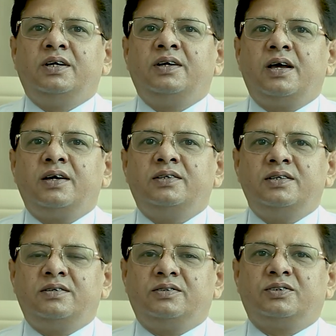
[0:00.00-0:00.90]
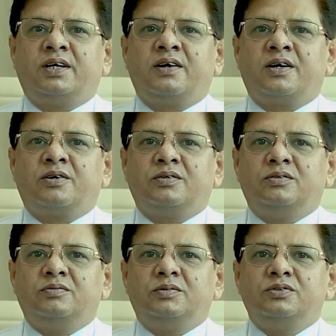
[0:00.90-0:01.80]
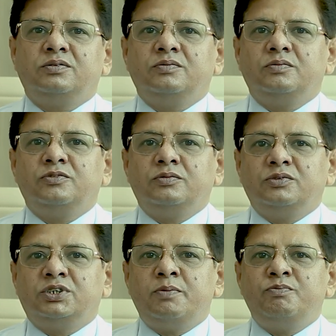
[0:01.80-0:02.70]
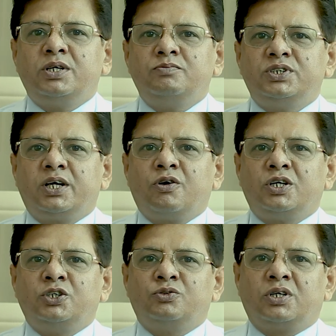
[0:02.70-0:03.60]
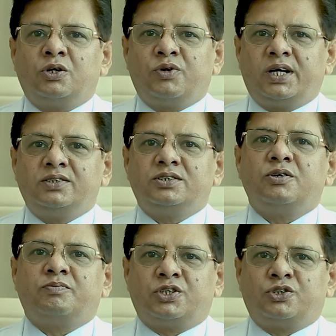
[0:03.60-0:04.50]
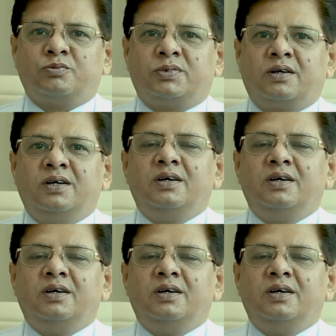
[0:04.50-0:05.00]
In other, there are symptoms according to the location of the tumor,